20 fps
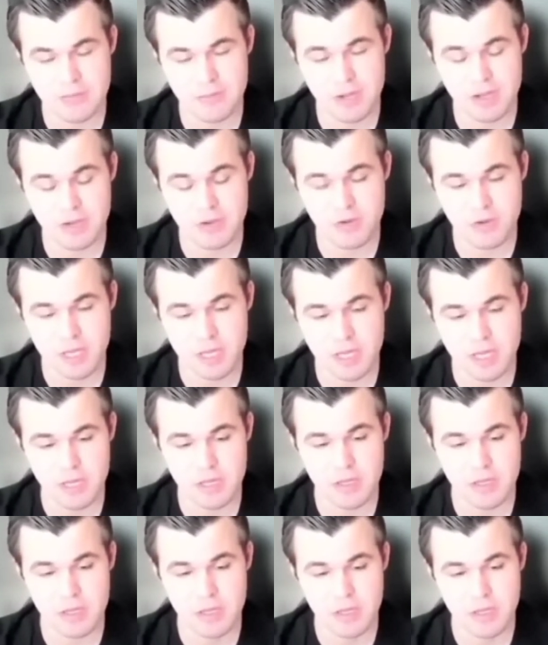my
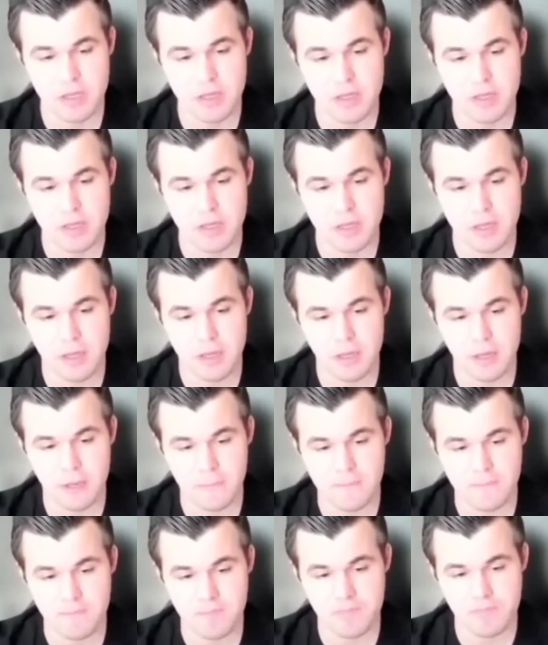queen,
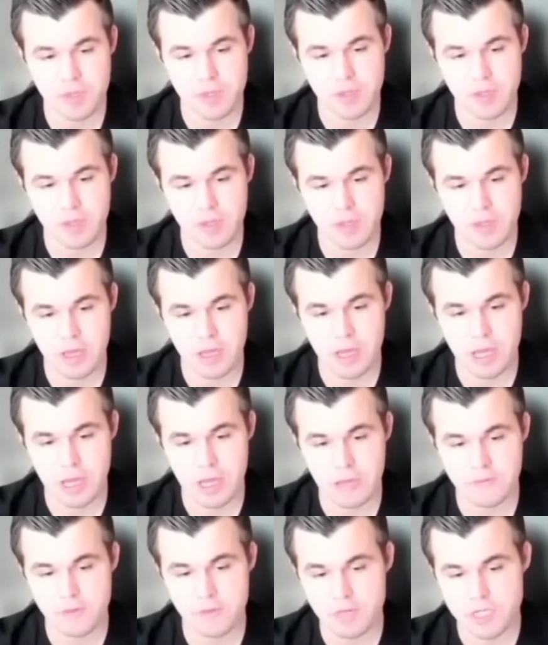
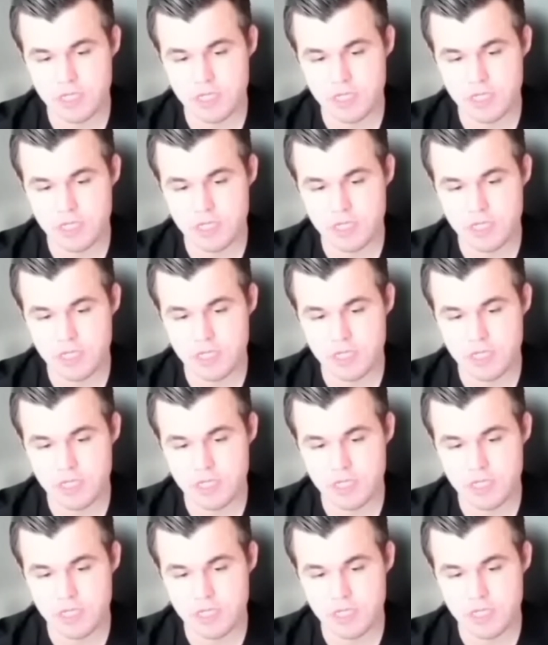after